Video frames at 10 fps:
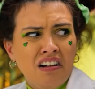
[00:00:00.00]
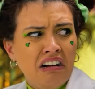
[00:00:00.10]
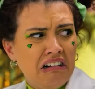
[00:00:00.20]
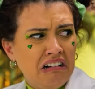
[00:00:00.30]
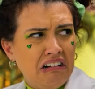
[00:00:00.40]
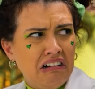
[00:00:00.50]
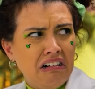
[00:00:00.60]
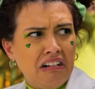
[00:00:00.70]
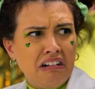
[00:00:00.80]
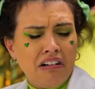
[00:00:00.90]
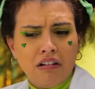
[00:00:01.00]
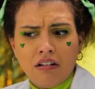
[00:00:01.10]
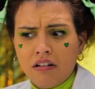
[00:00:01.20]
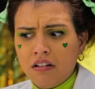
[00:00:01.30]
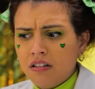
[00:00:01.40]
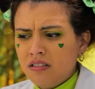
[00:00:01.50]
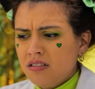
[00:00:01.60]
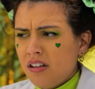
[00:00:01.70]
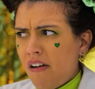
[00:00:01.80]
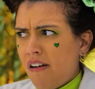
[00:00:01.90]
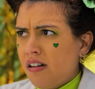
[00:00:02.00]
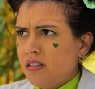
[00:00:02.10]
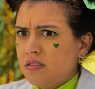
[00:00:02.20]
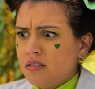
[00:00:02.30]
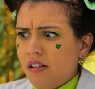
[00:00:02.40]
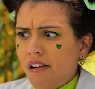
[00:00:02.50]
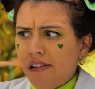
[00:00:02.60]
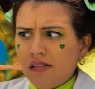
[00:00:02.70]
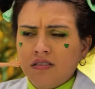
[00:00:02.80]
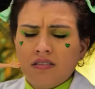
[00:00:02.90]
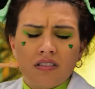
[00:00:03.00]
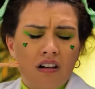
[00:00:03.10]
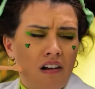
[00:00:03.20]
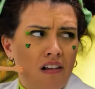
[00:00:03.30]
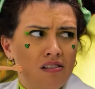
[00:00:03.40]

Ugh! What do you think, Barbie?